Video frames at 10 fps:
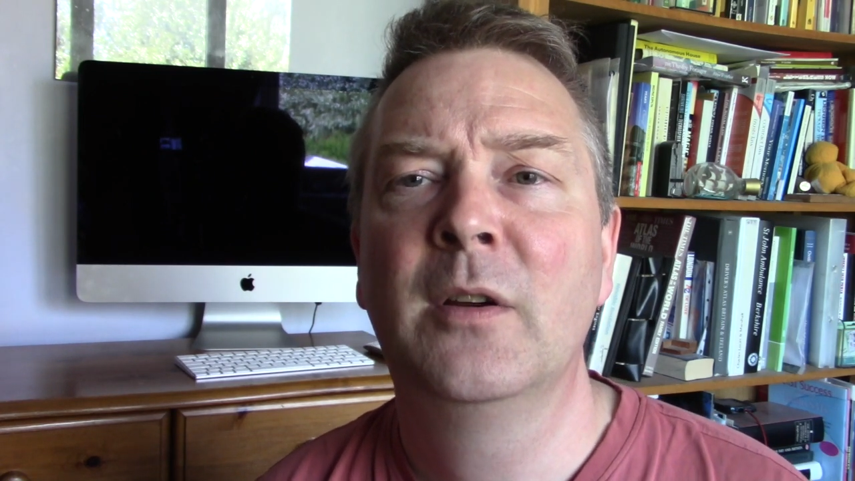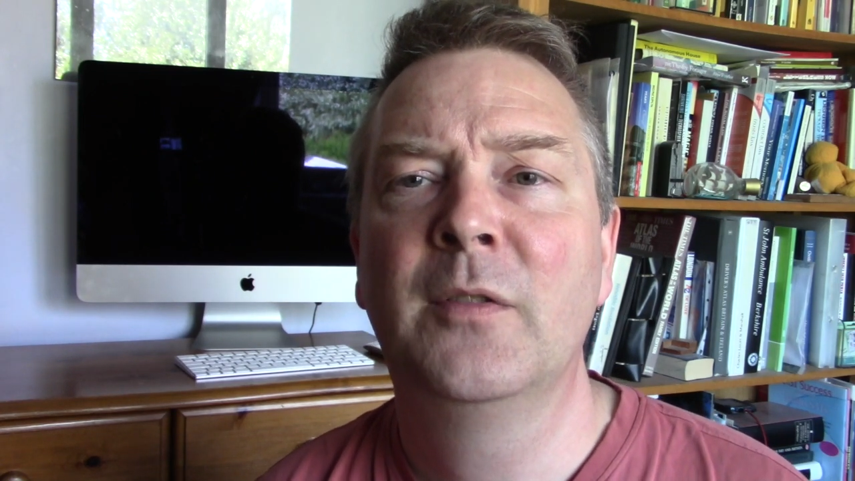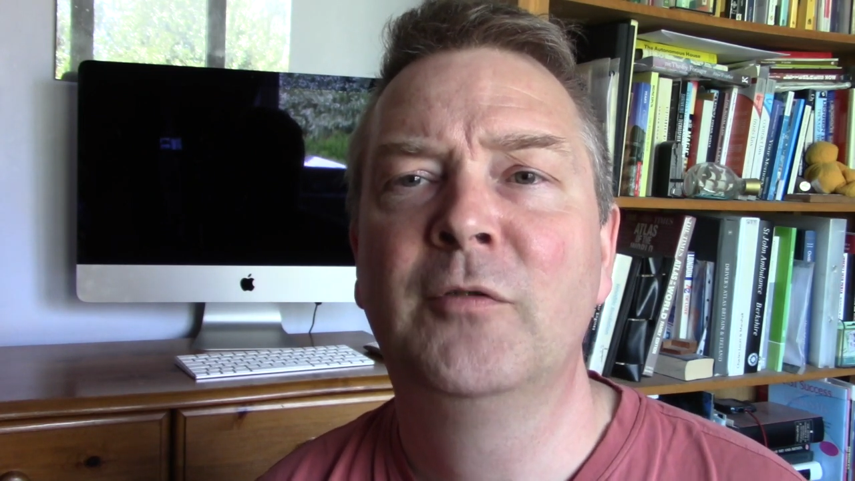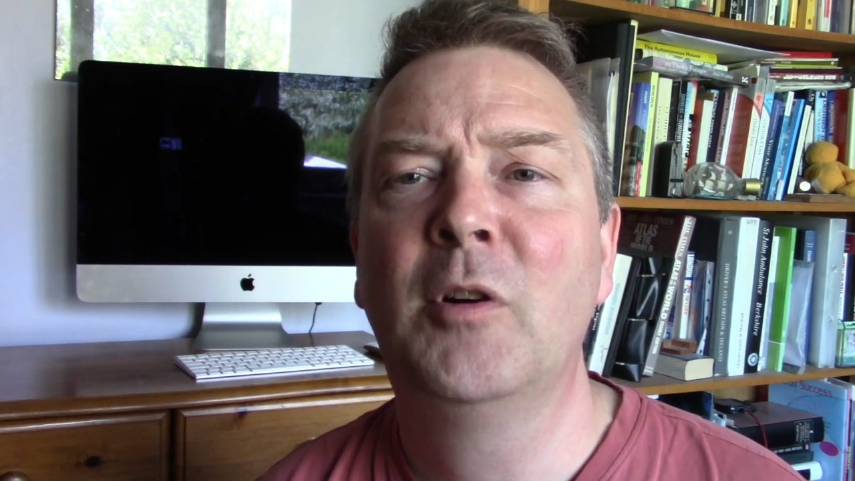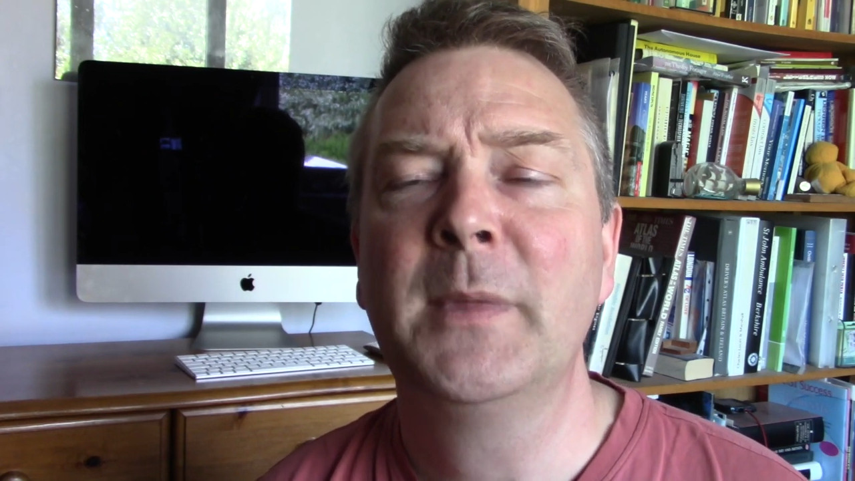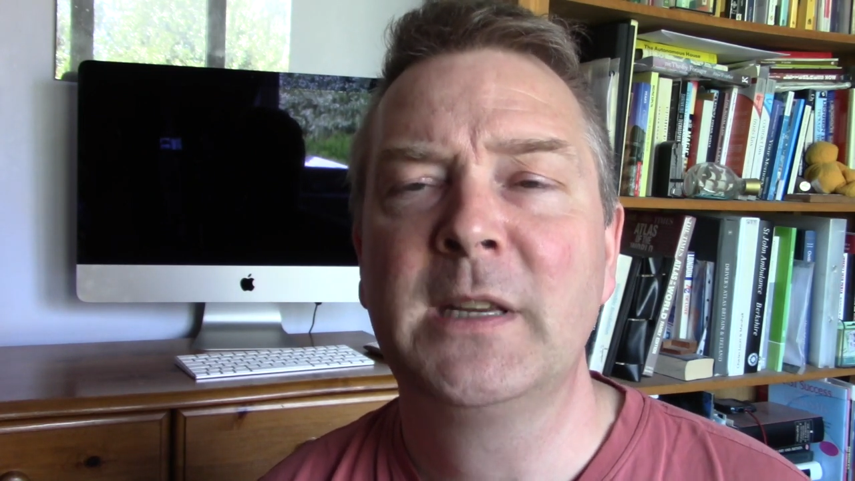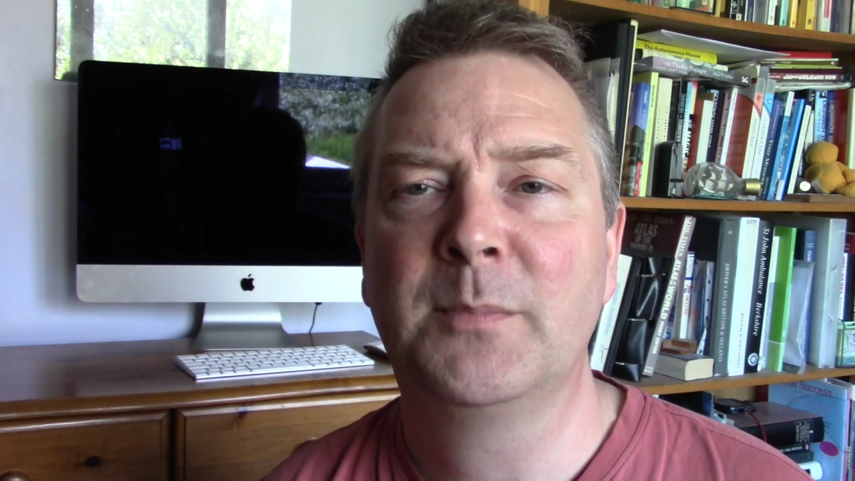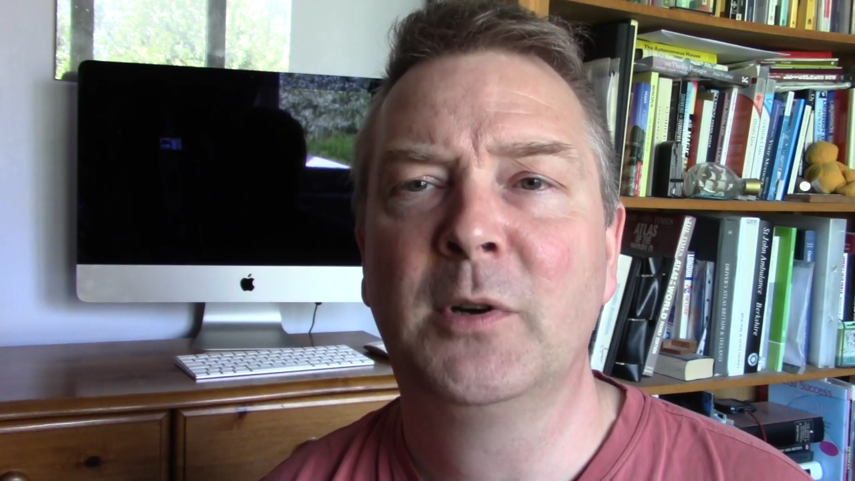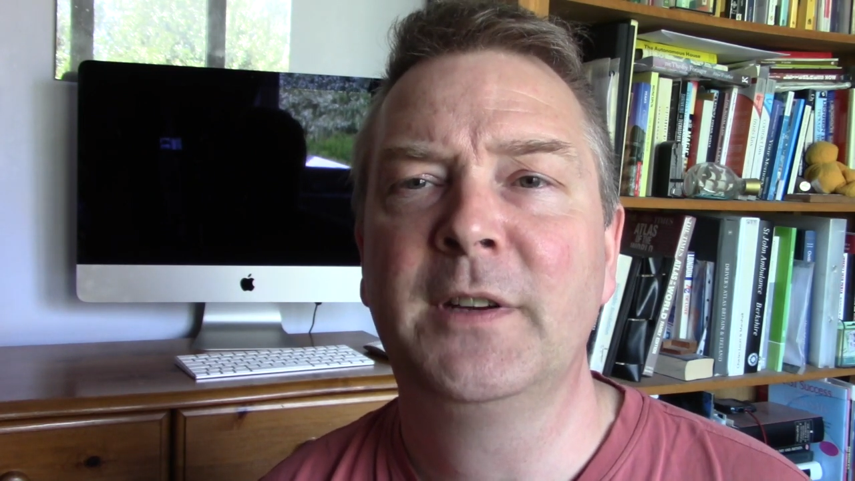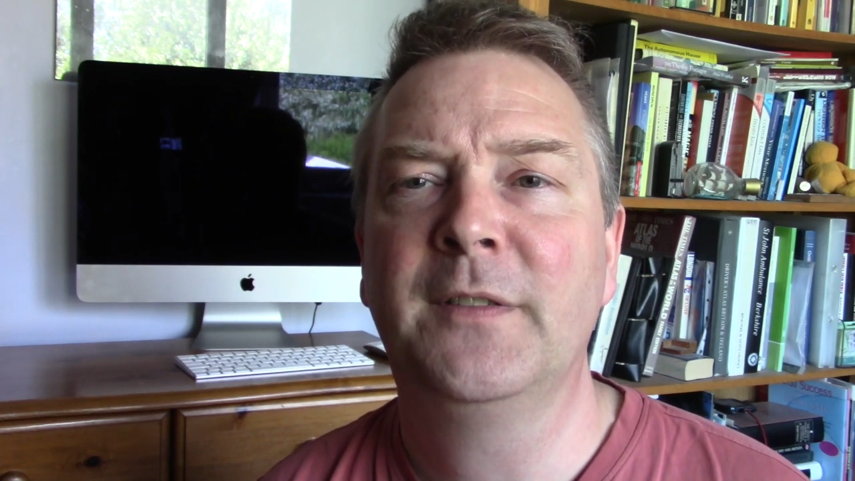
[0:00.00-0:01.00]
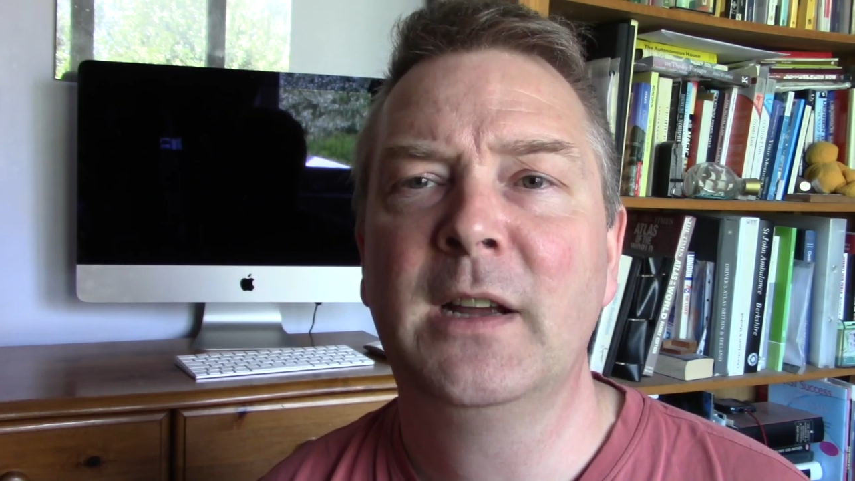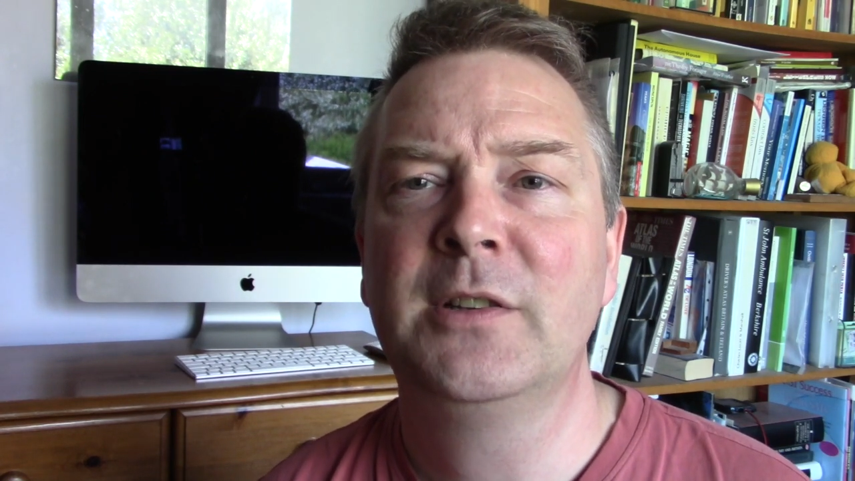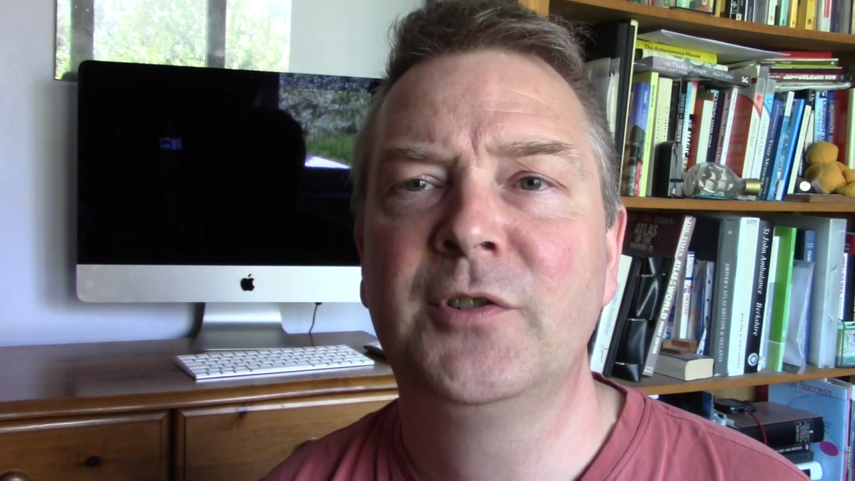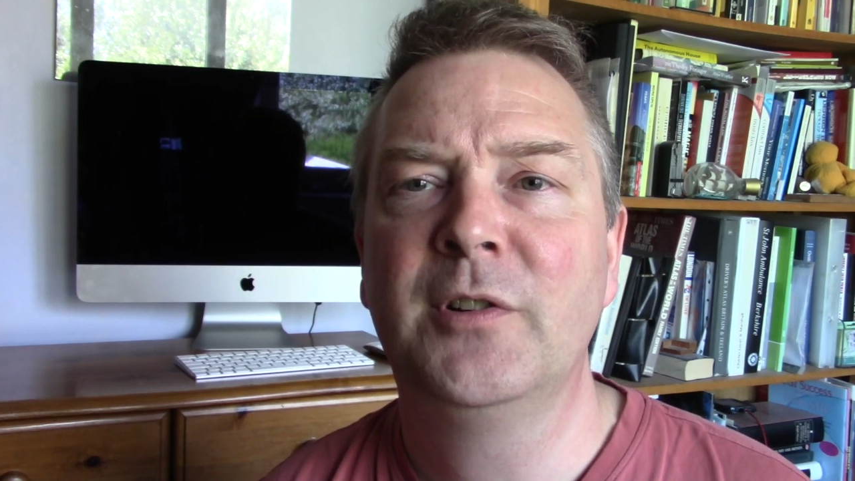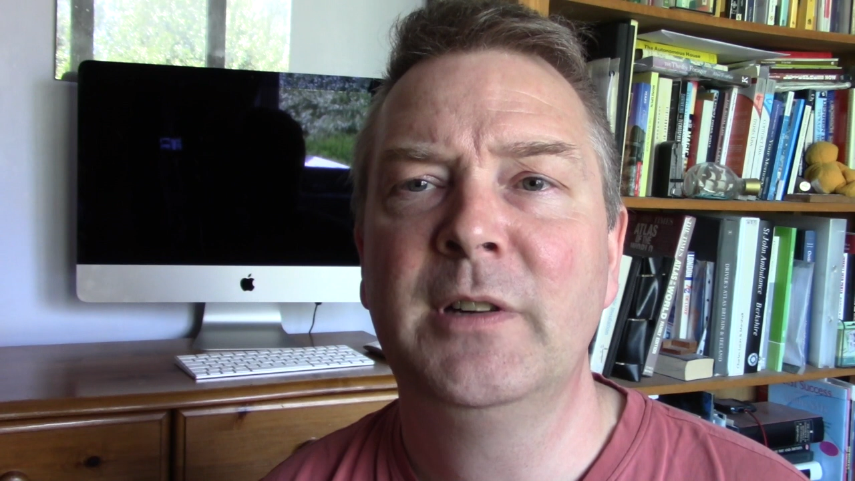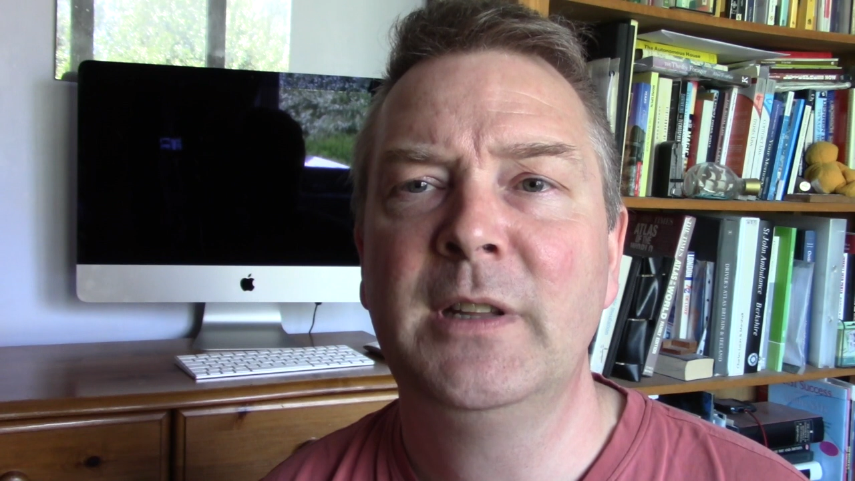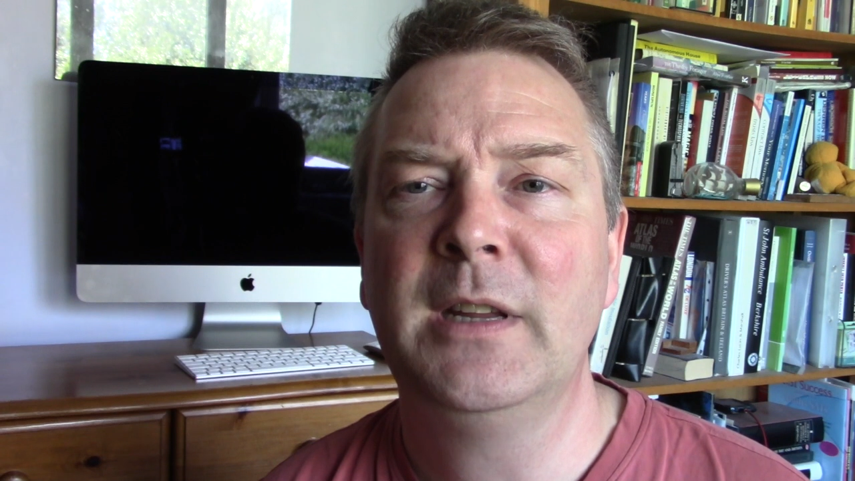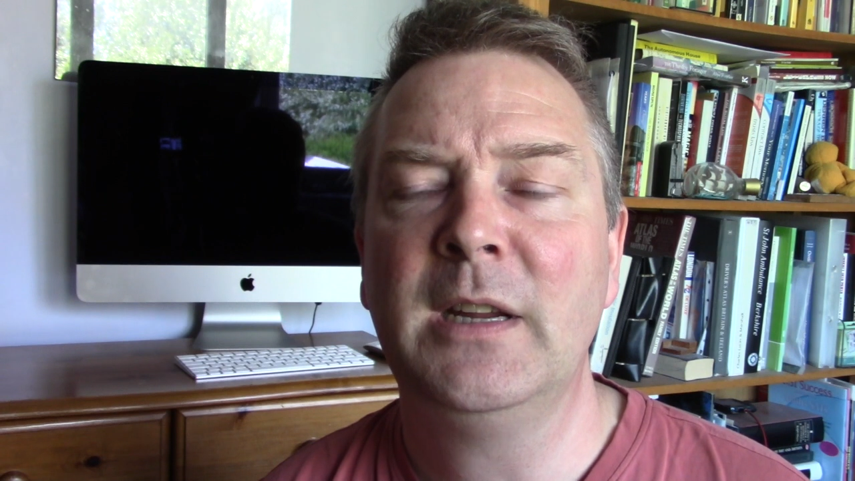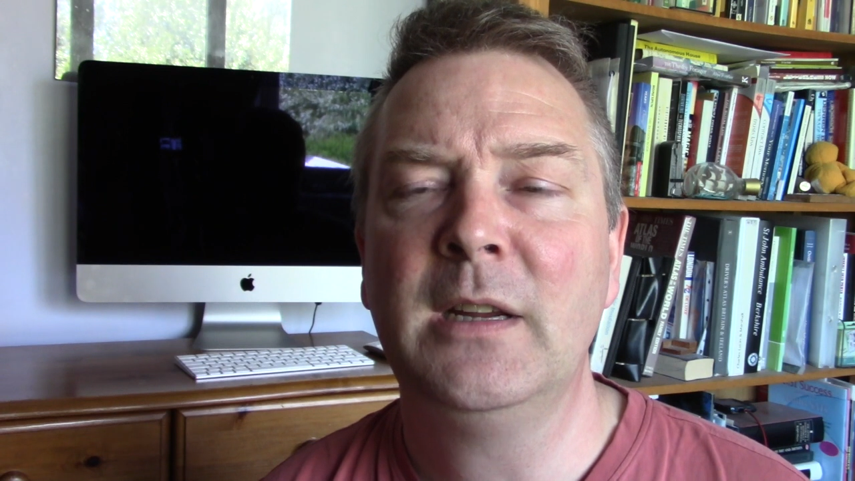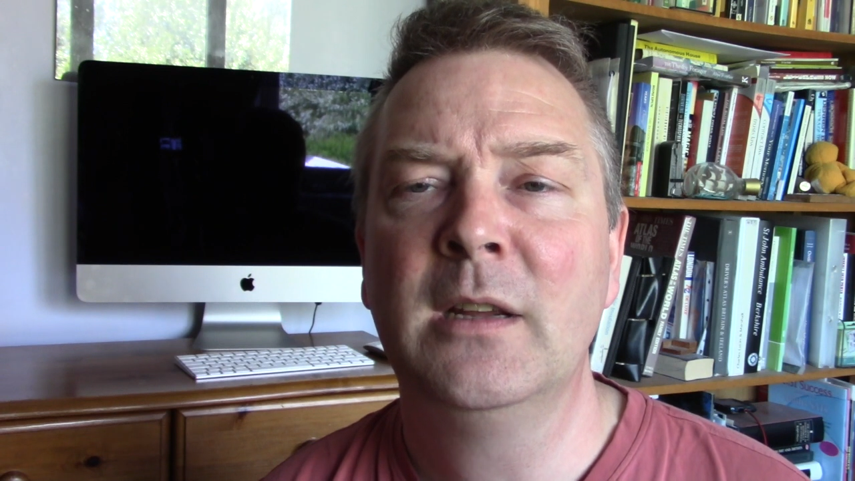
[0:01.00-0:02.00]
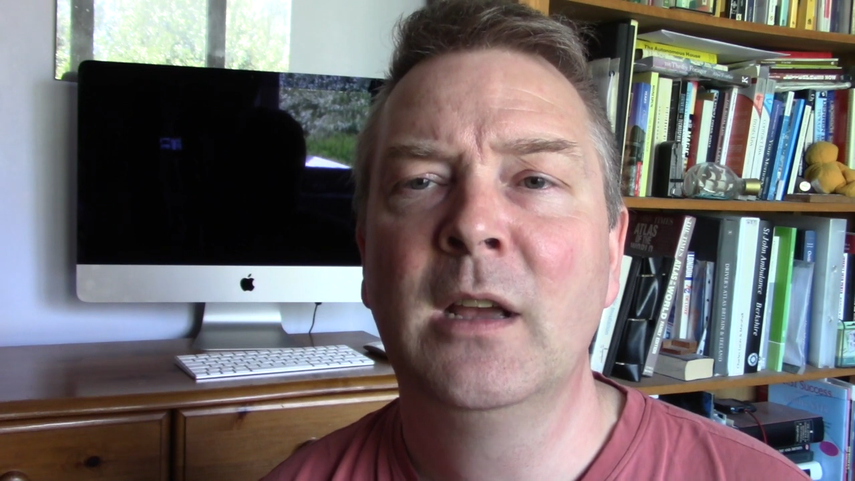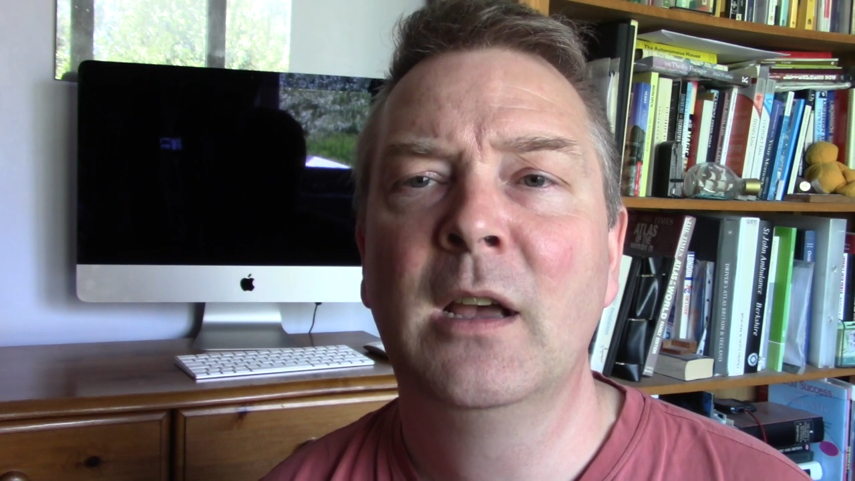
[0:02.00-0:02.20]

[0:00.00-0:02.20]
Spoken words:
from this body fat during the